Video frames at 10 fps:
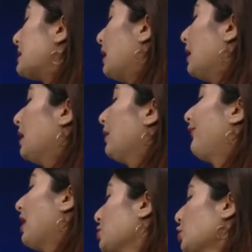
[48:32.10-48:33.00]
uh,
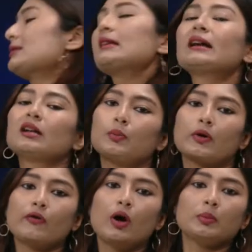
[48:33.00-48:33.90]
functions that it
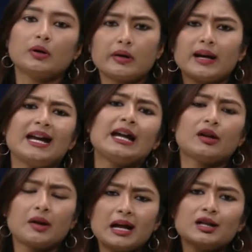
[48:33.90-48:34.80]
performed,
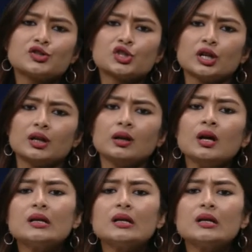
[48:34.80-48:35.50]
trade, religion,